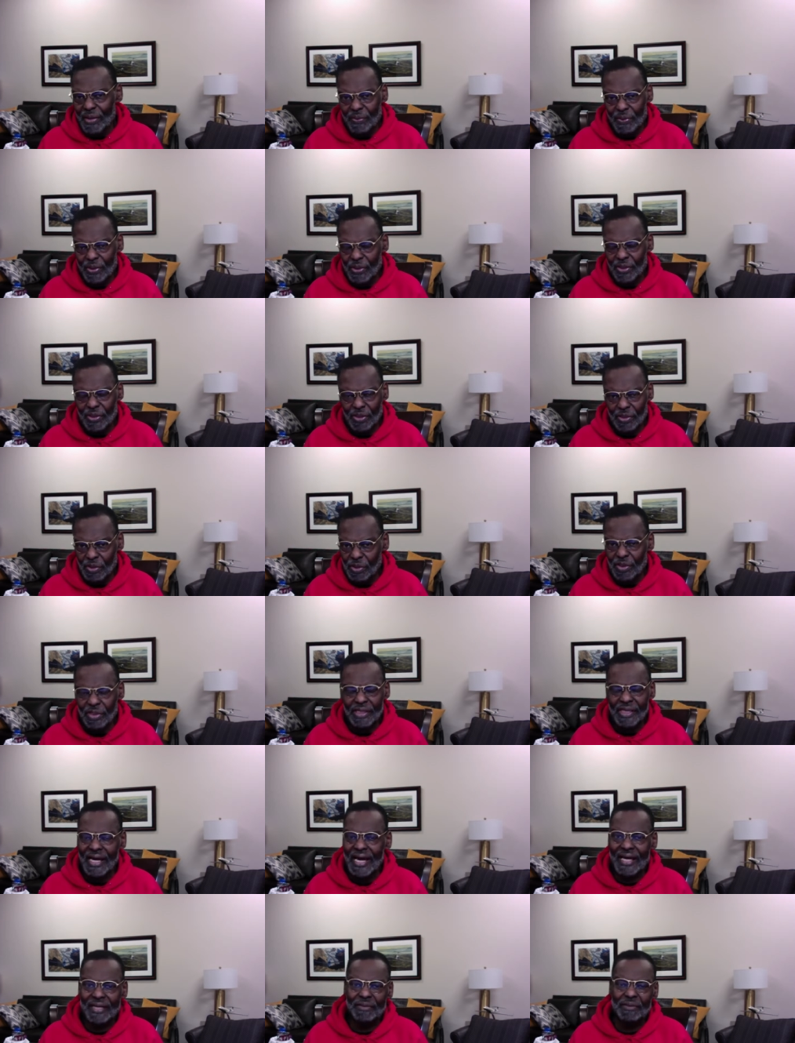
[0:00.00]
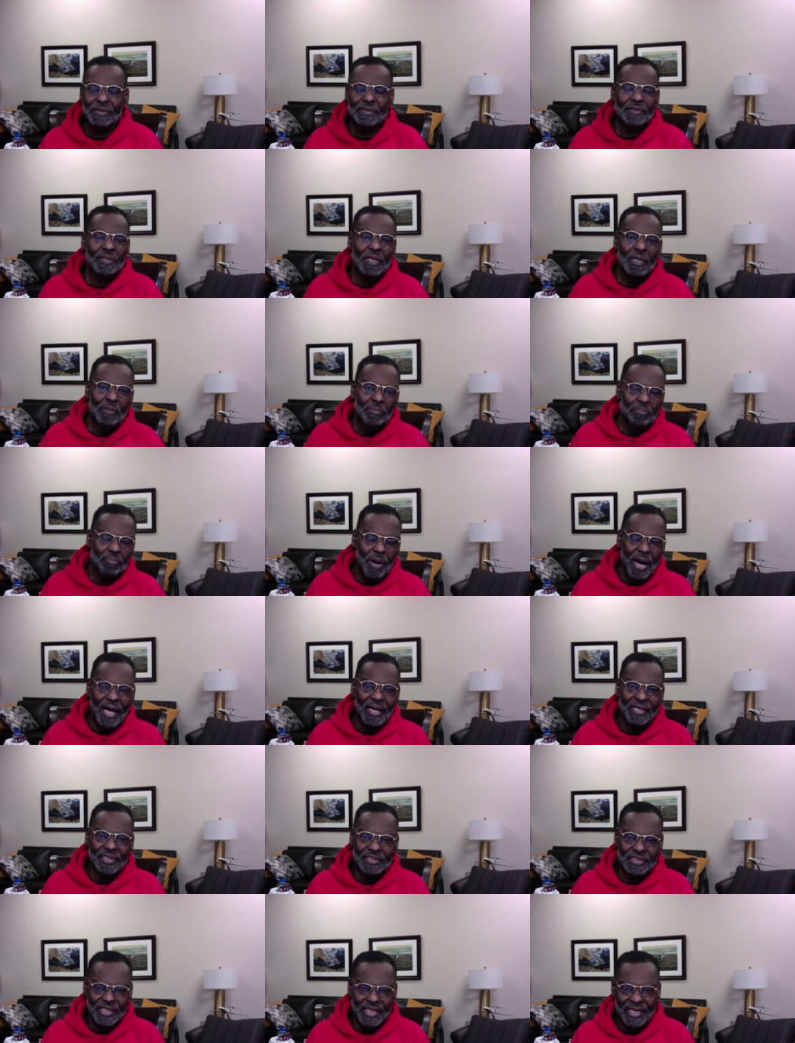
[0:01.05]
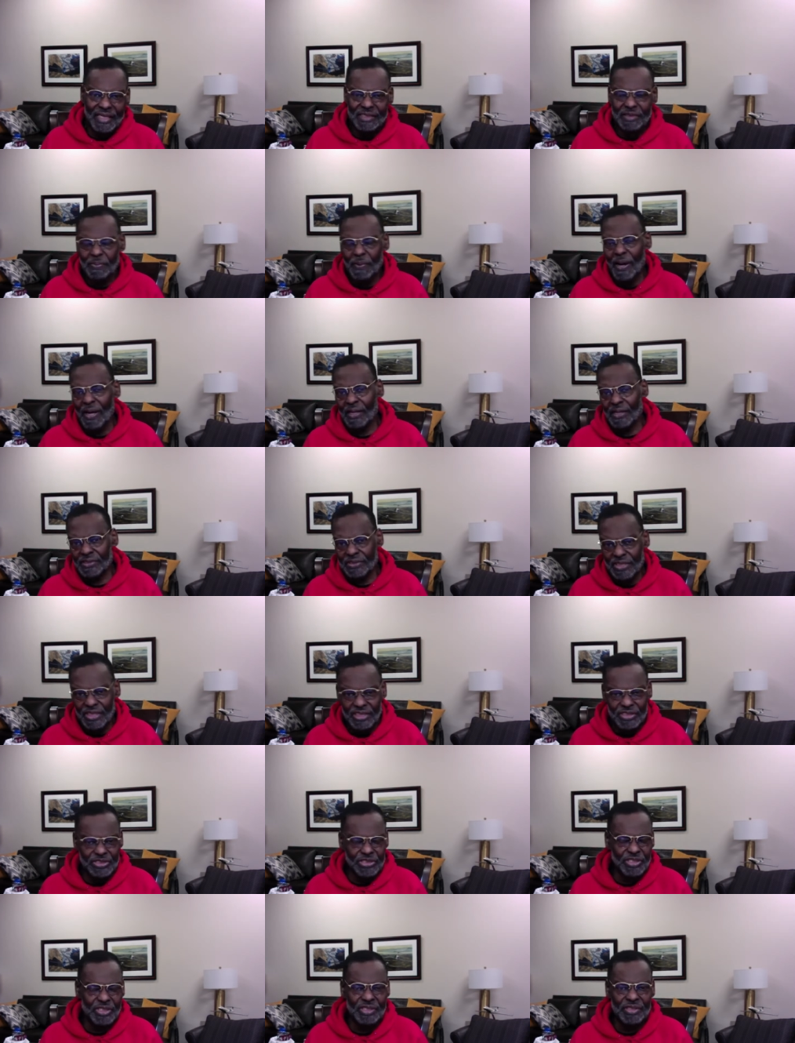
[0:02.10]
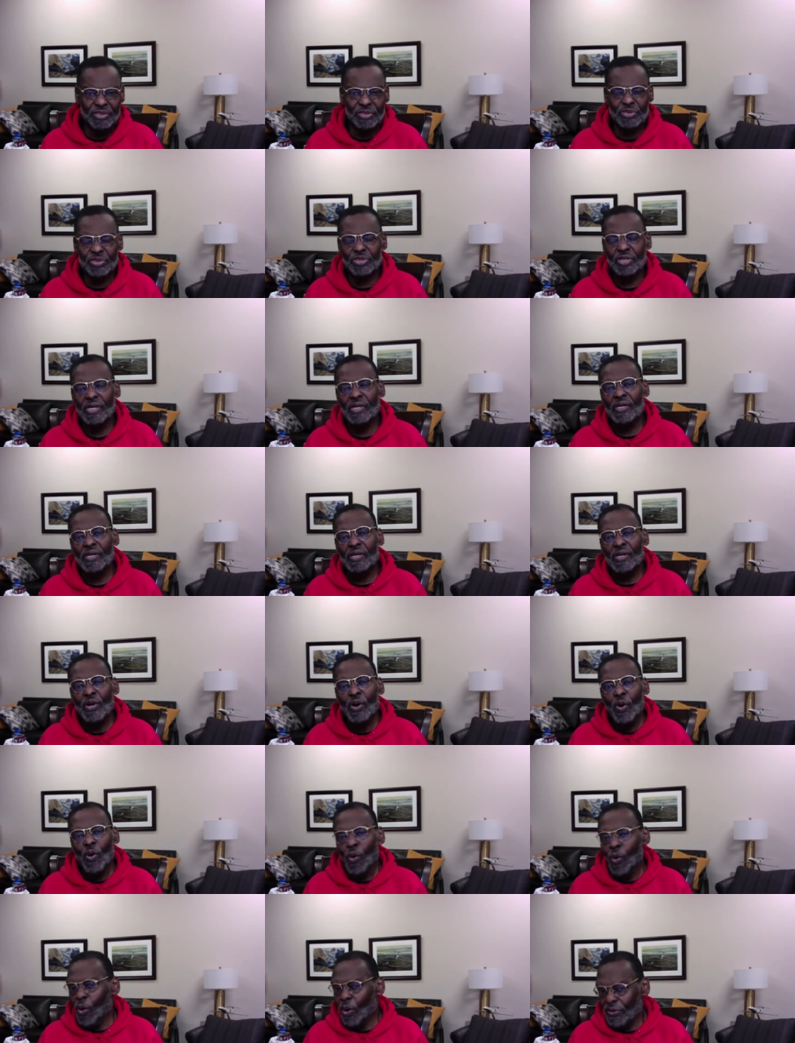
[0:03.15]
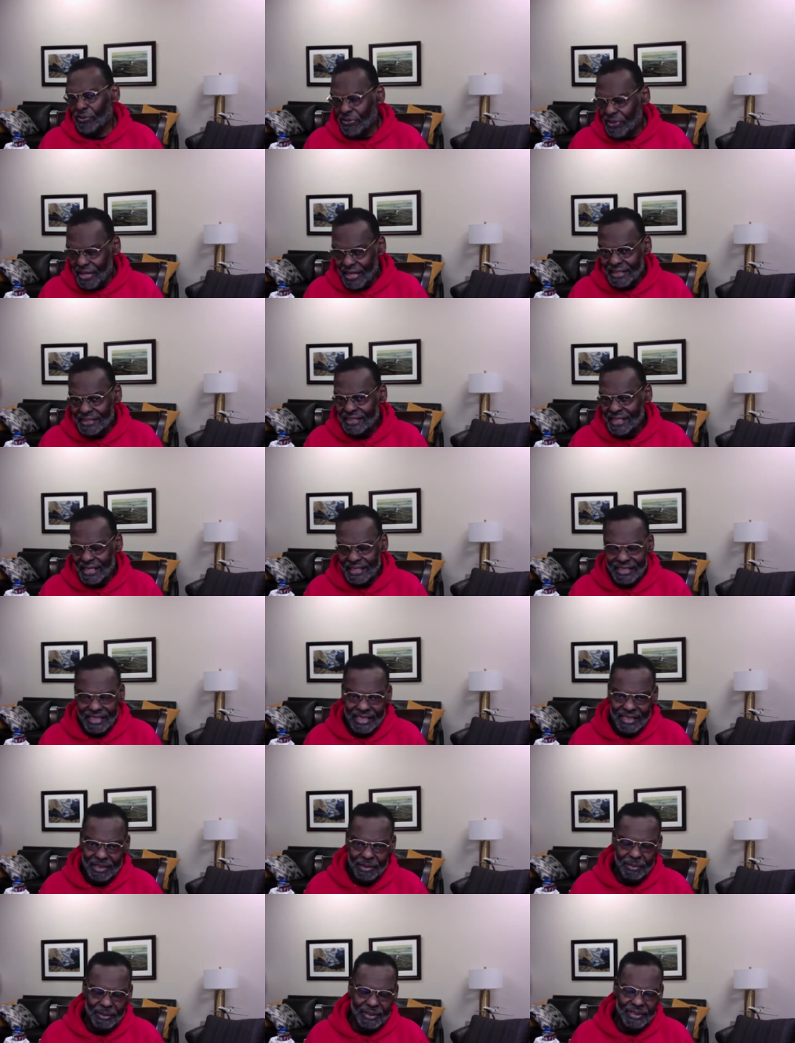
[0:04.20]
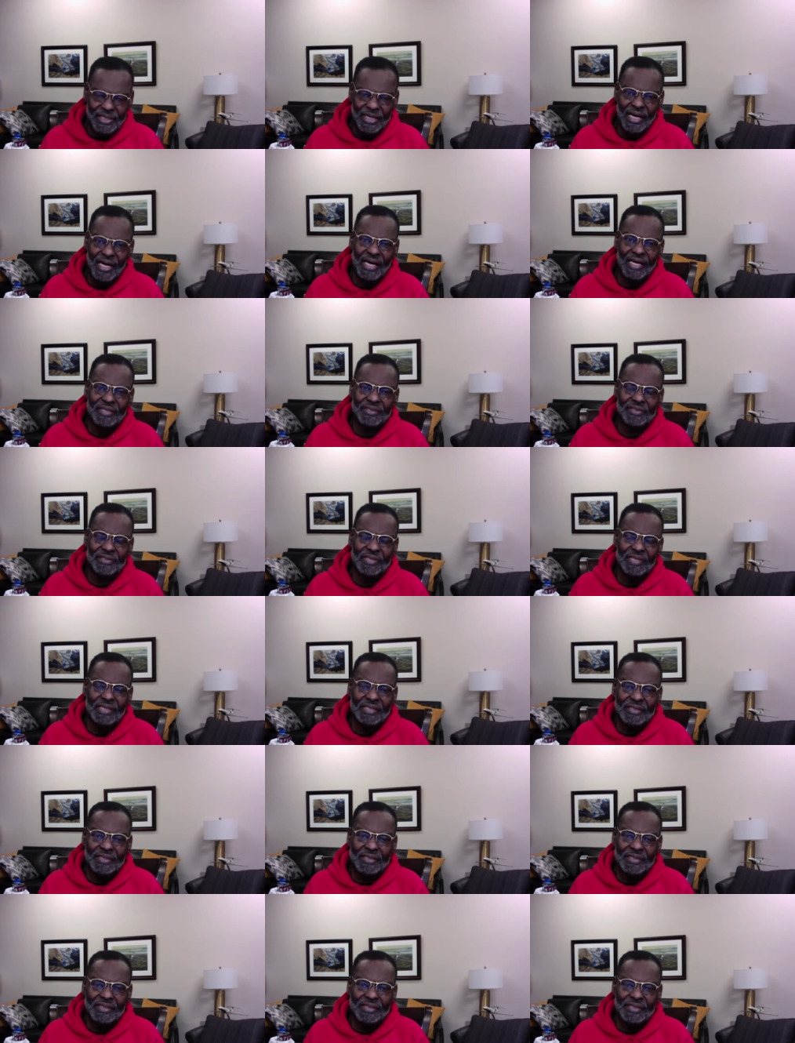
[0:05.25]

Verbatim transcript: we're going to look at politics, politicians, or things that need to be done.